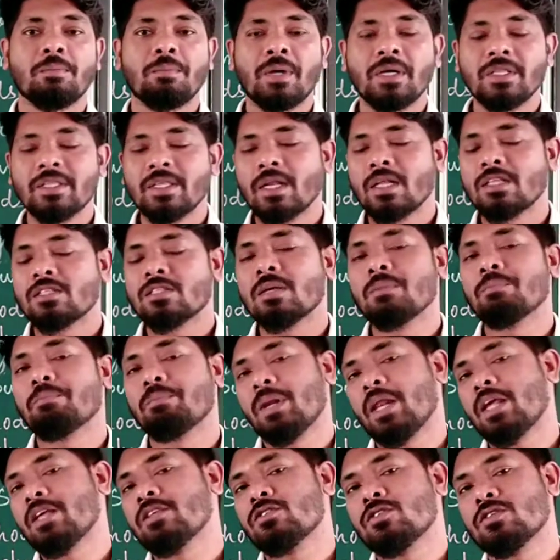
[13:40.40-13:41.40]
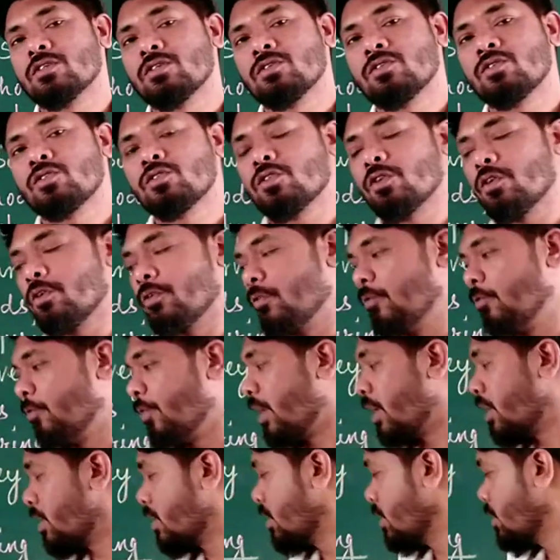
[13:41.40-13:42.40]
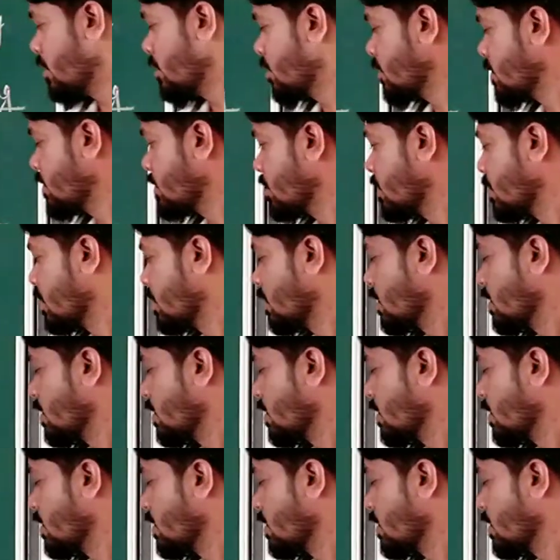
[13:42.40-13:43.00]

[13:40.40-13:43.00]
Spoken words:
But there are some places where these